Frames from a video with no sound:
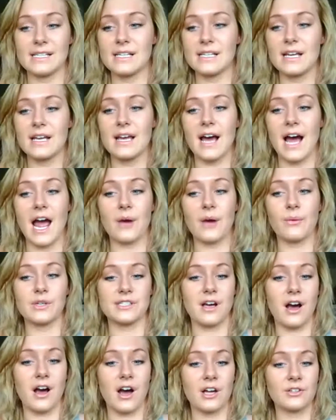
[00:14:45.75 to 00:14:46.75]
in this business,
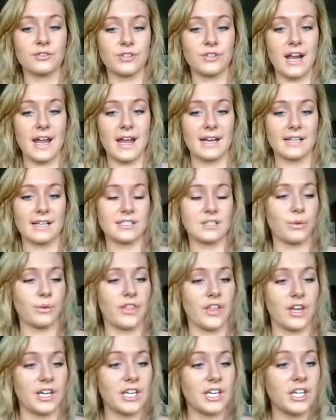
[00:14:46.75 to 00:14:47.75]
I was
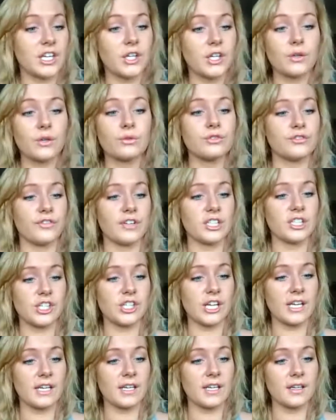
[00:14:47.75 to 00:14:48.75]
unranked with a
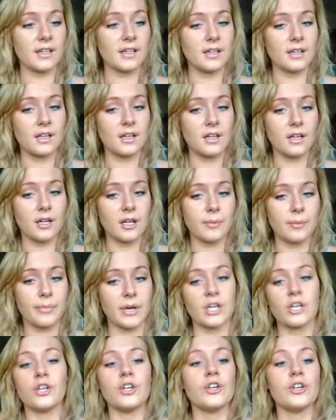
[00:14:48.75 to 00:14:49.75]
huge vision,
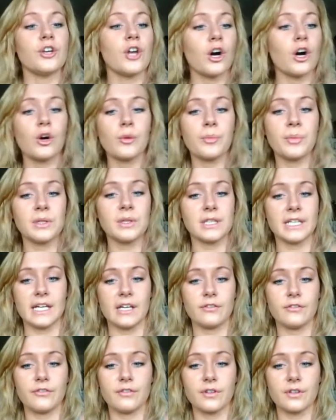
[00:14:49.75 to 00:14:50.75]
but no
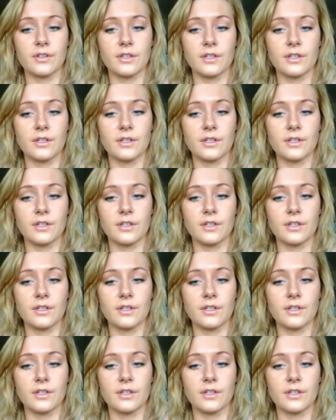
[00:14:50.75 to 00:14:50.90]
belief.